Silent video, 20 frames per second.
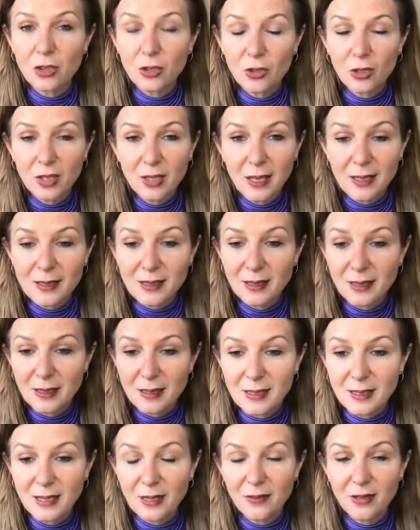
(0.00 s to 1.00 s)

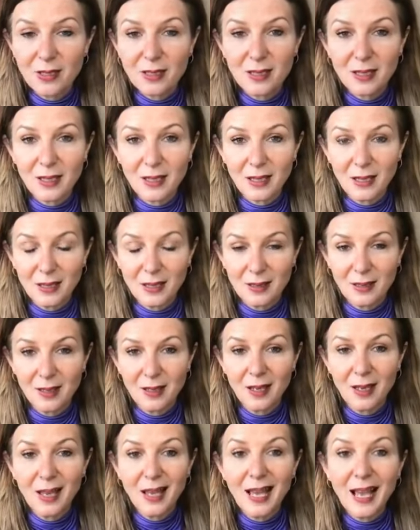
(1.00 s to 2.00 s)
2017.
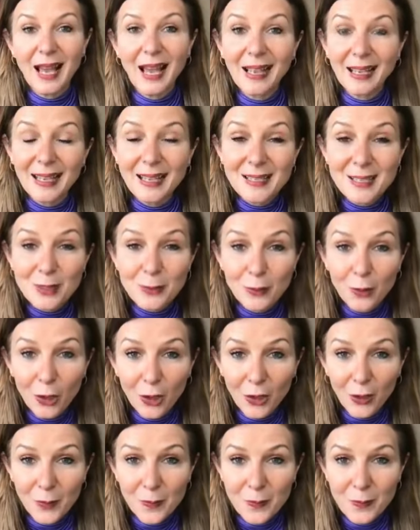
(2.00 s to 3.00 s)
And guess
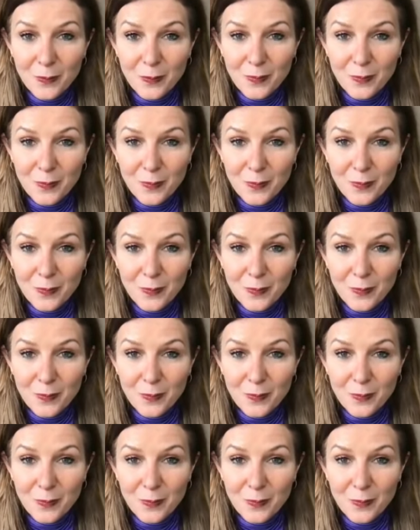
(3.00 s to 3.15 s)
what?